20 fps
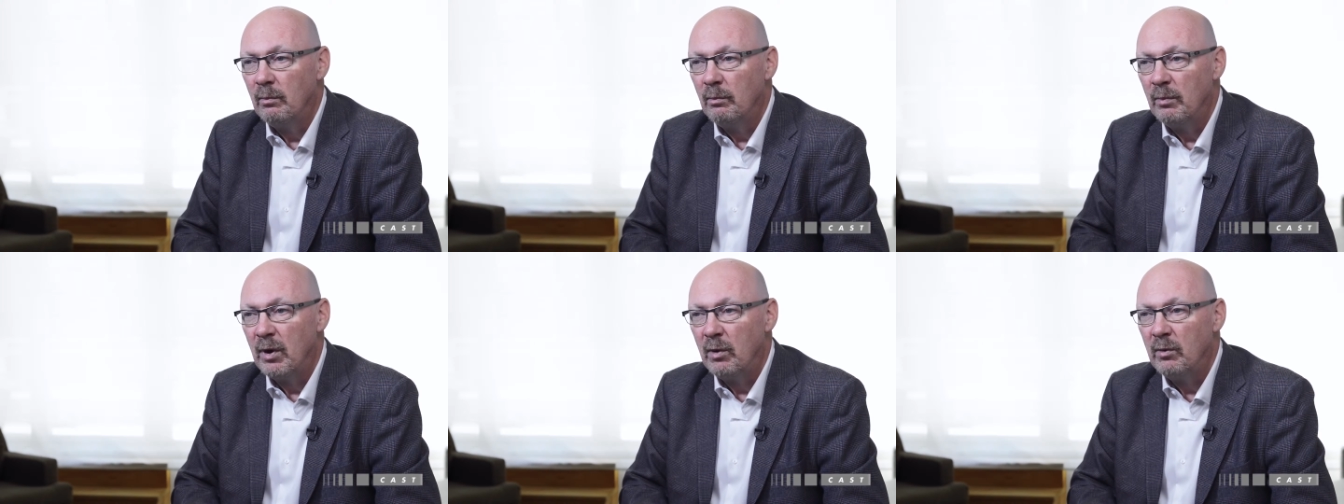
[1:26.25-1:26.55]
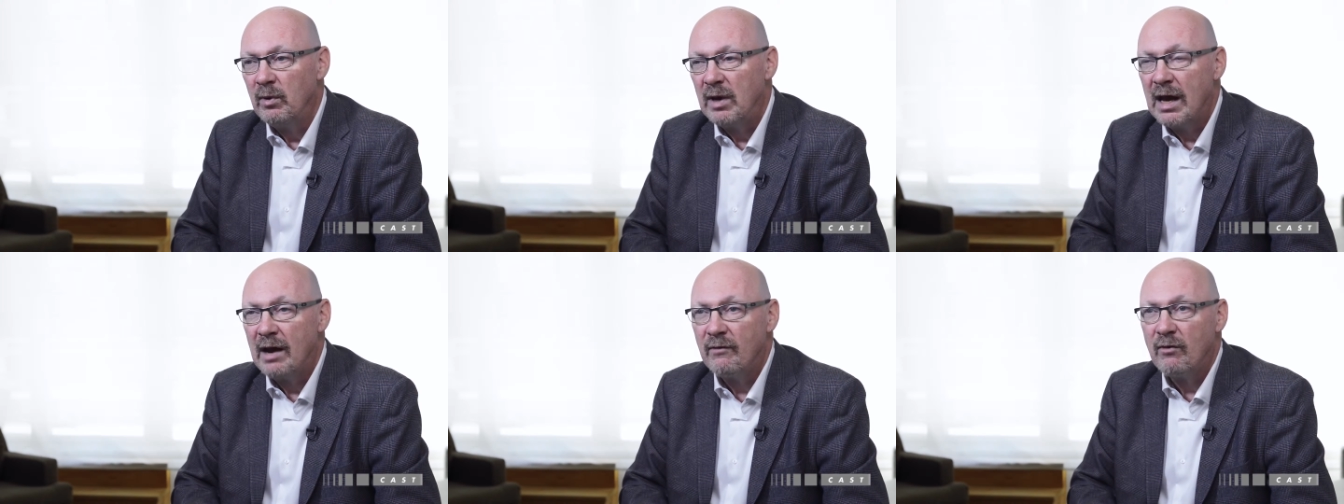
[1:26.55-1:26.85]
but
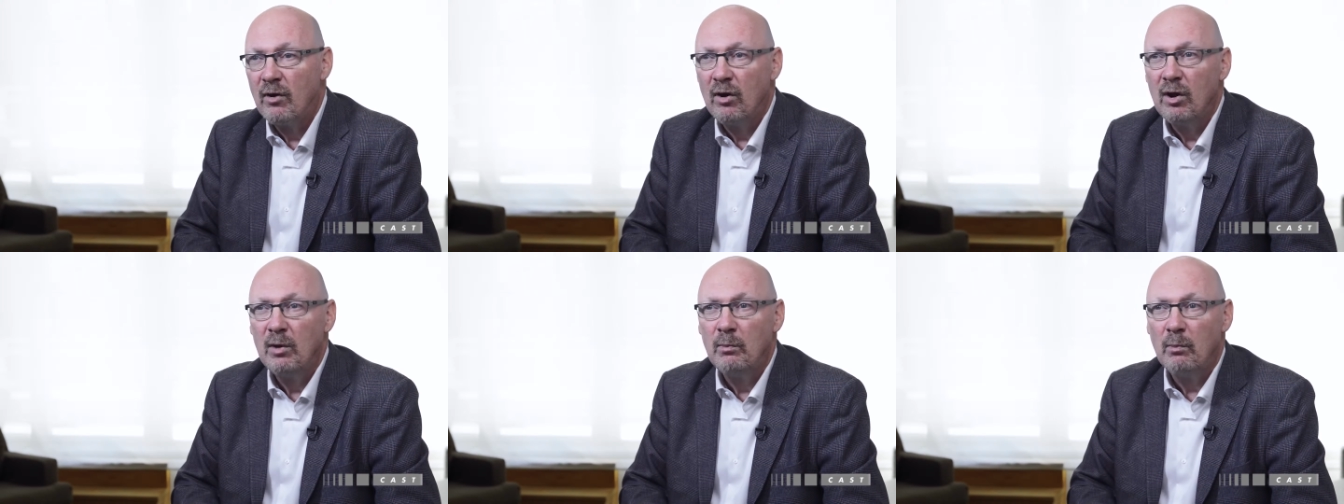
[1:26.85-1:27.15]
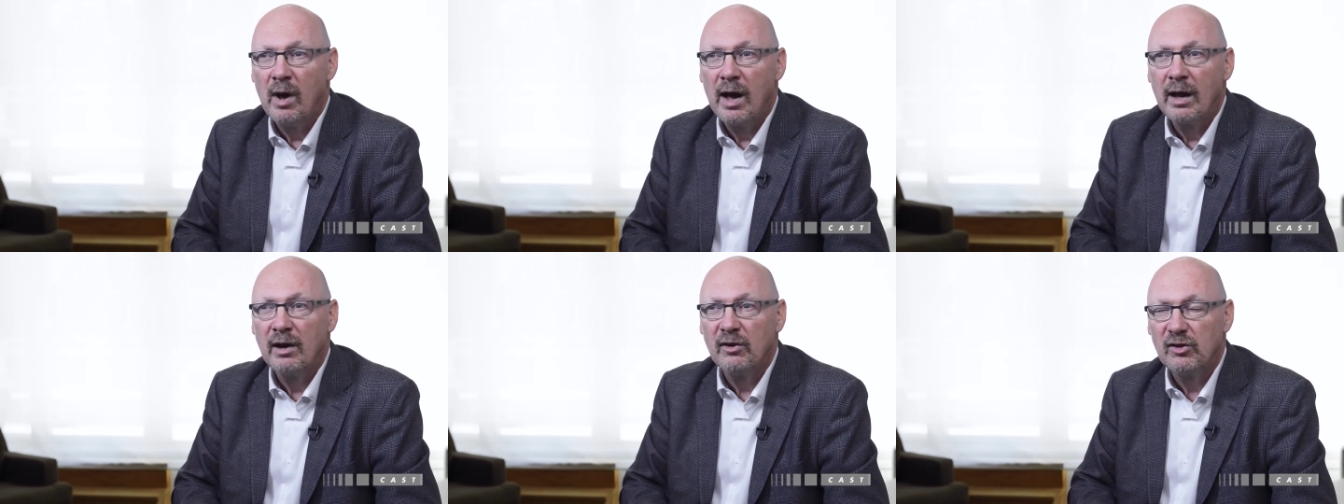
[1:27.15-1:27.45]
we have our own
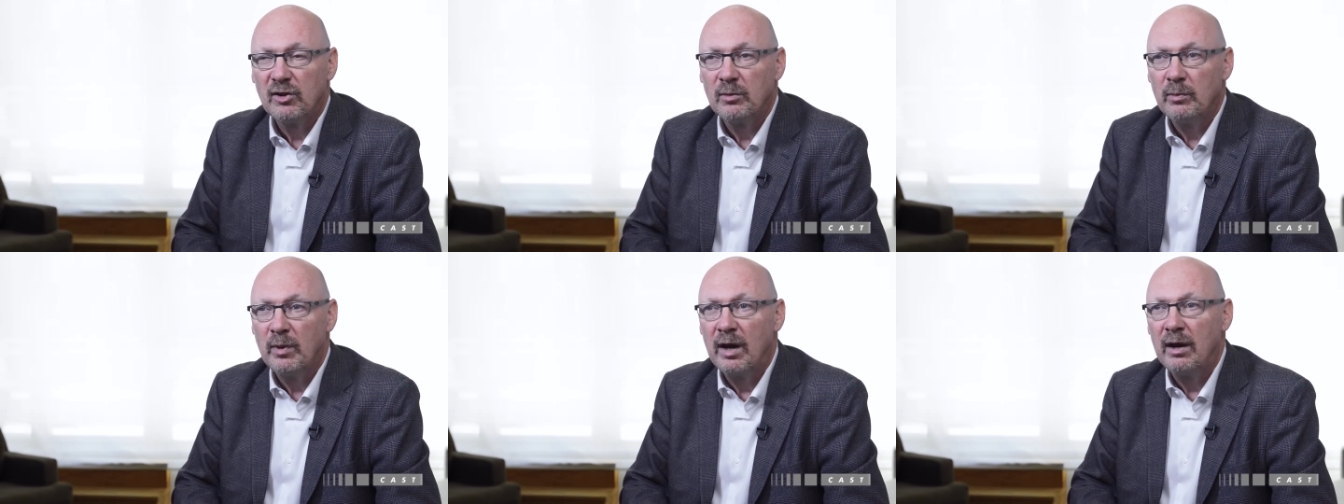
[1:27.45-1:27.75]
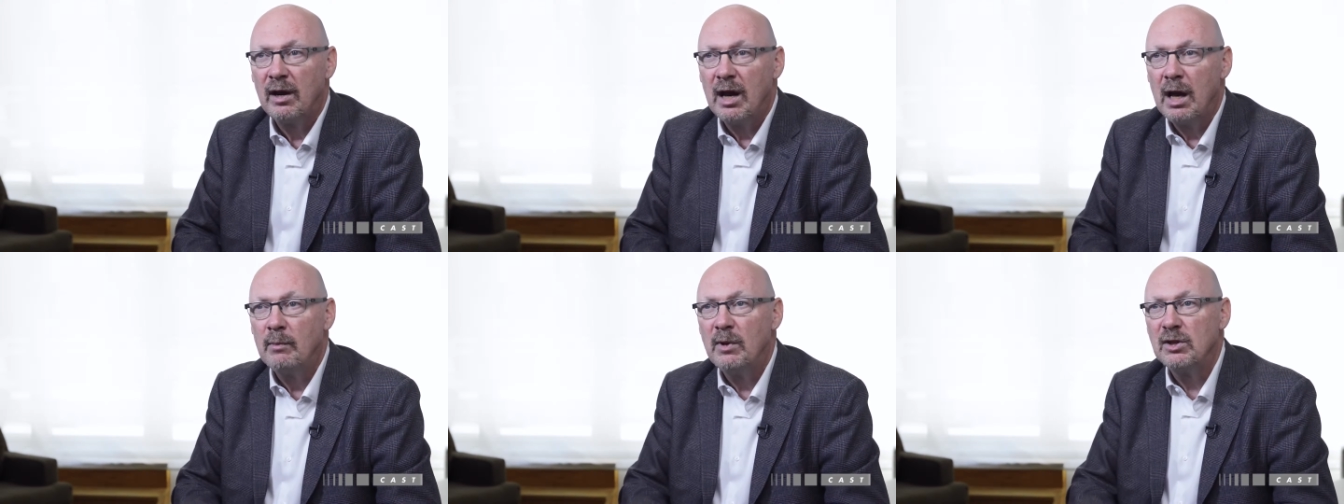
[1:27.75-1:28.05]
models
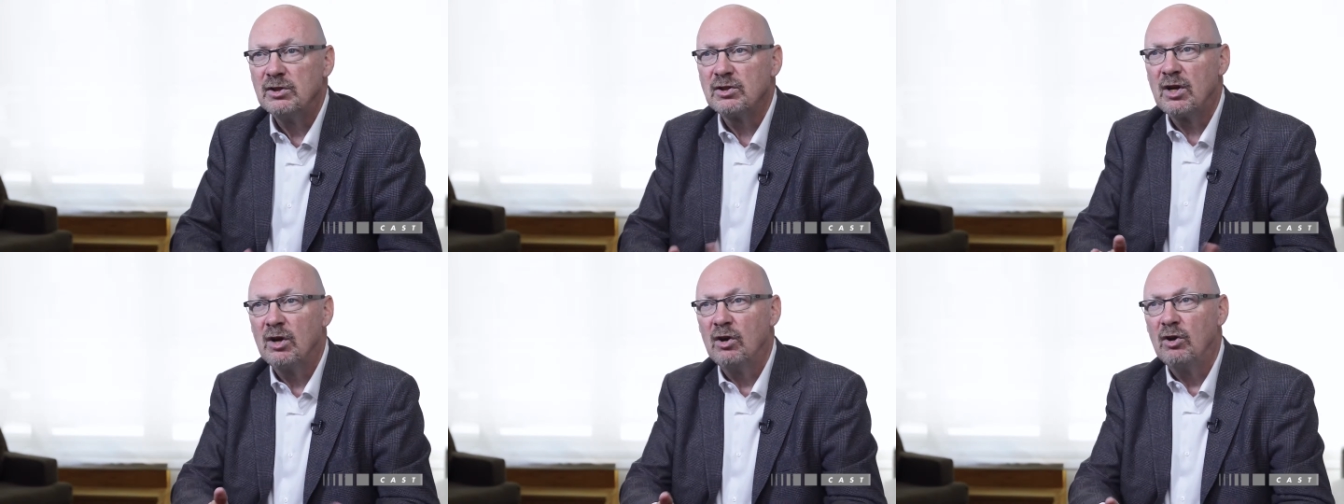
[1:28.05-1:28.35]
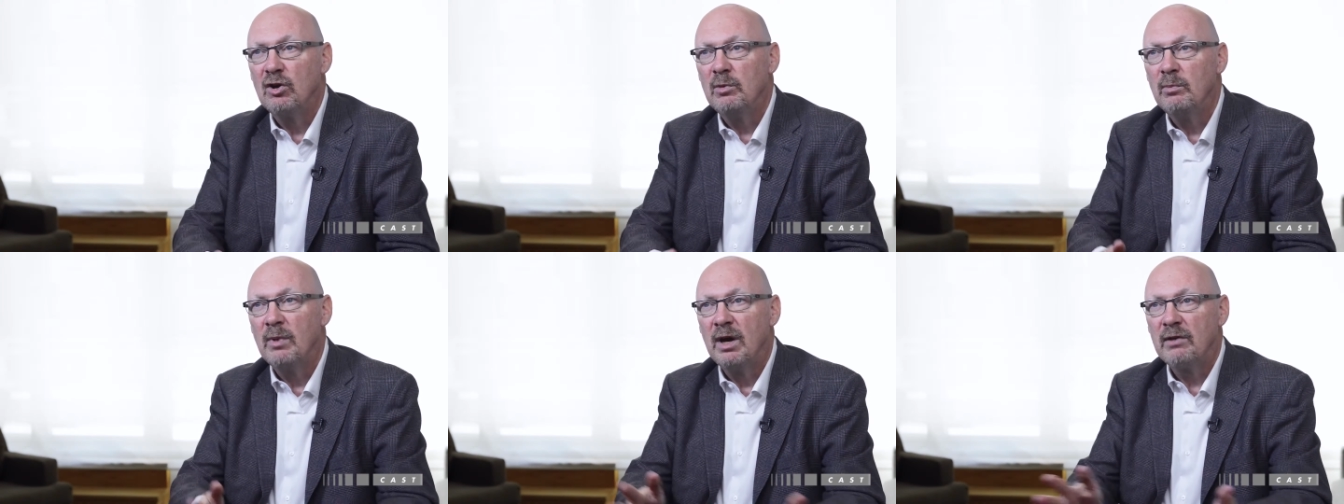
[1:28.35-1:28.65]
about how much
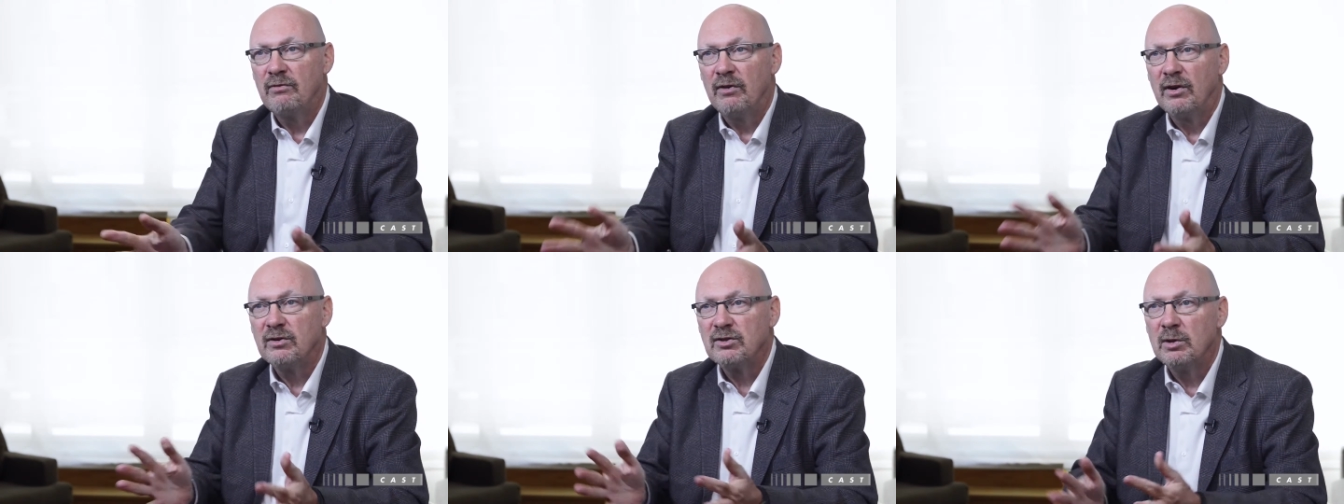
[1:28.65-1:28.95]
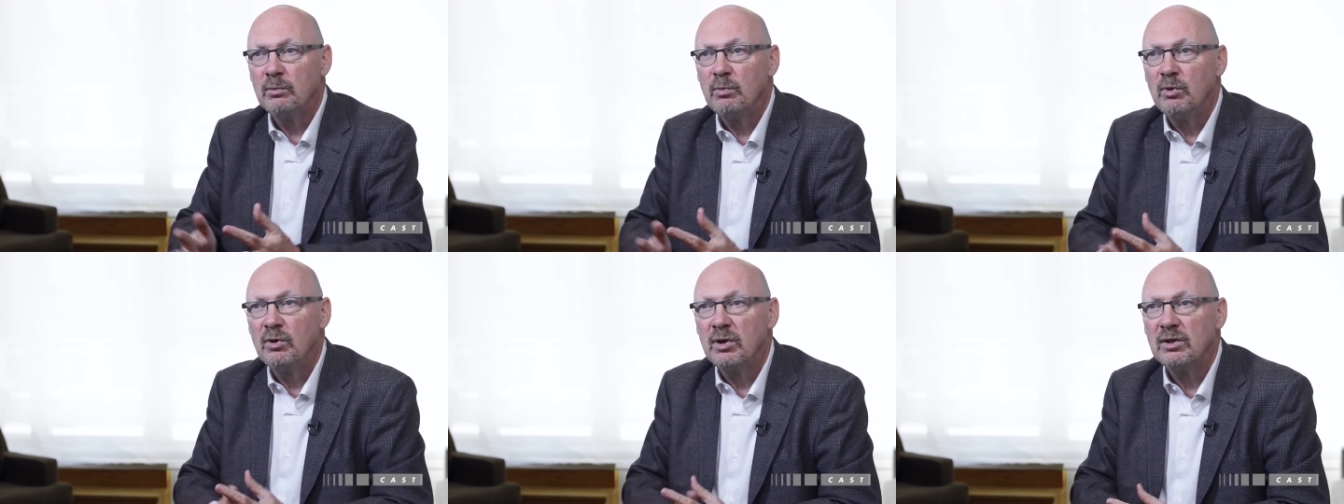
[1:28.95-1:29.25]
code by
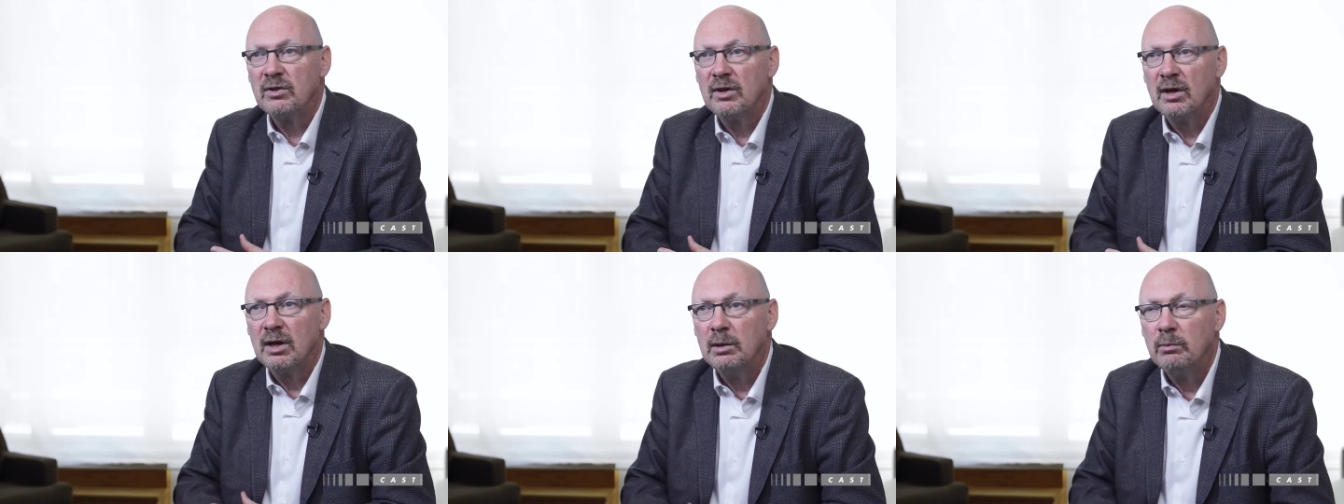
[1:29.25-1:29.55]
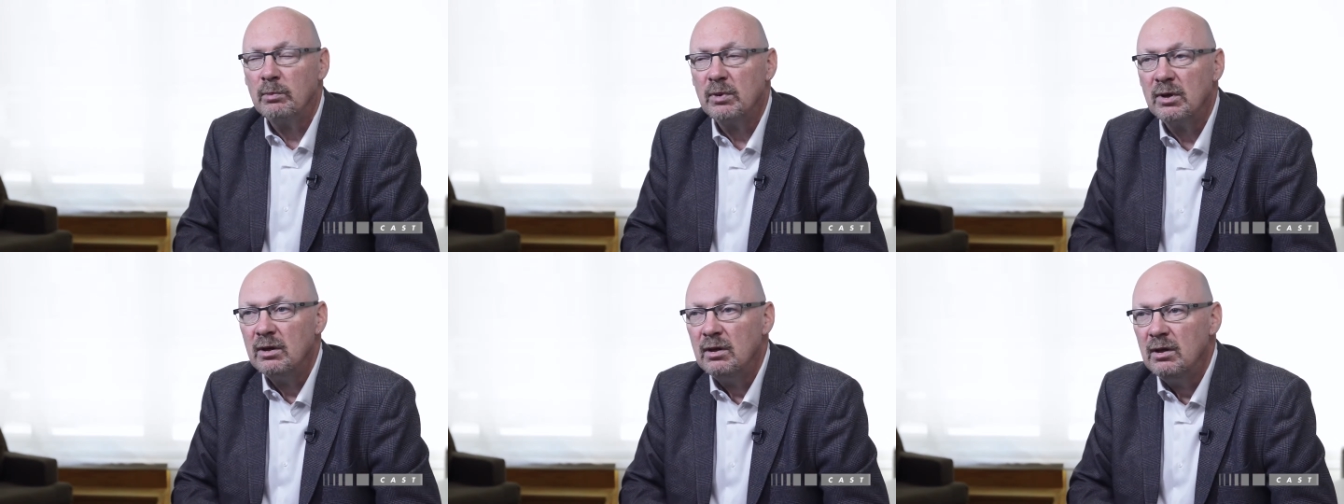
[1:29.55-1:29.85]
function point type